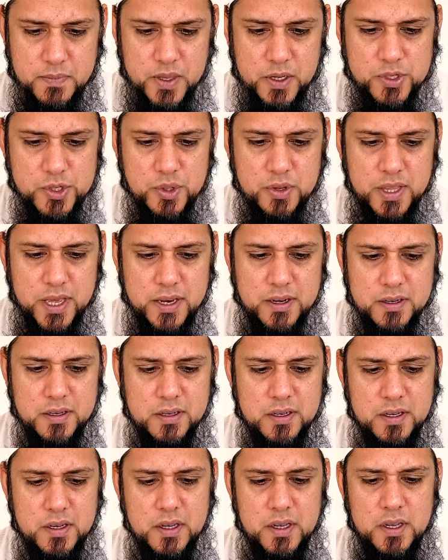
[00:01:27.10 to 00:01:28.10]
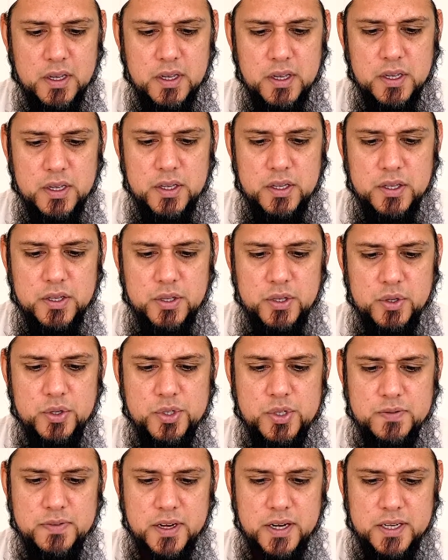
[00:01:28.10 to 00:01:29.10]
So then
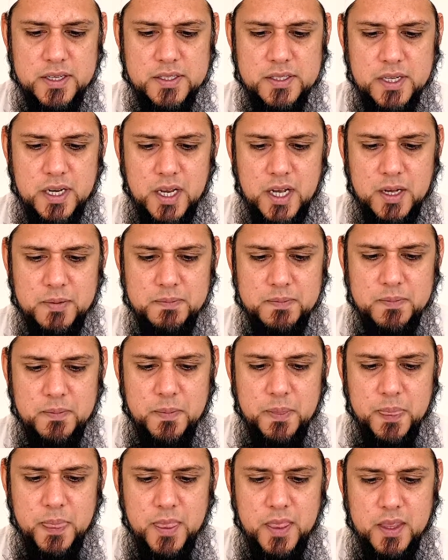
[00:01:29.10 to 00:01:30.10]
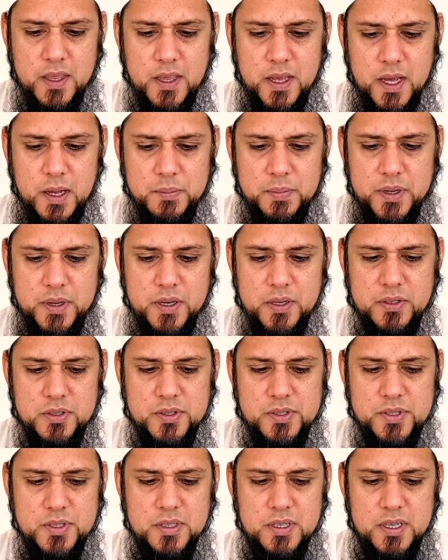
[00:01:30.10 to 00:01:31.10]
Yusuf alayhi salam
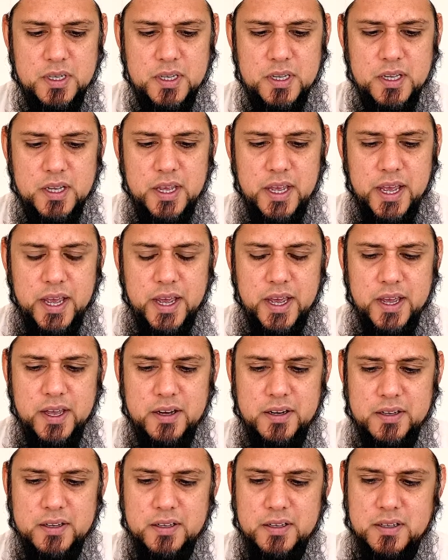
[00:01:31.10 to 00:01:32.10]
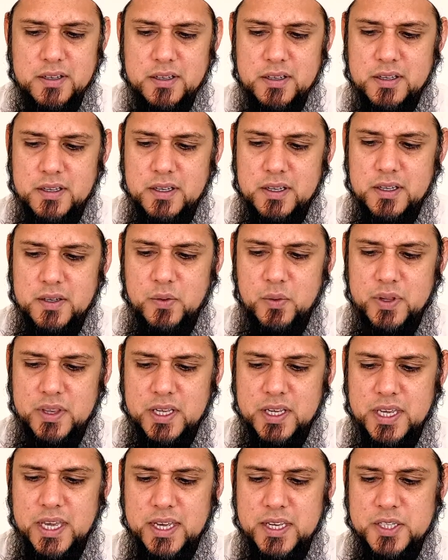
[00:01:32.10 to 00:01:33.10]
appears, and when the
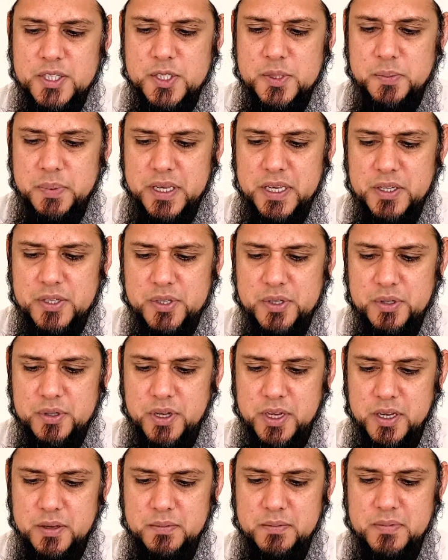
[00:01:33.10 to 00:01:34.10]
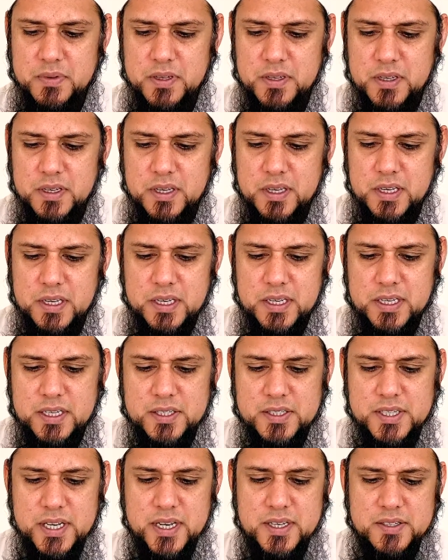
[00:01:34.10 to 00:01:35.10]
king speaks to him, he
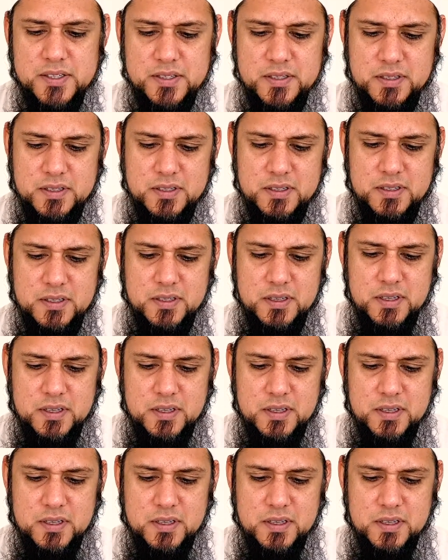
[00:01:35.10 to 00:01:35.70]
says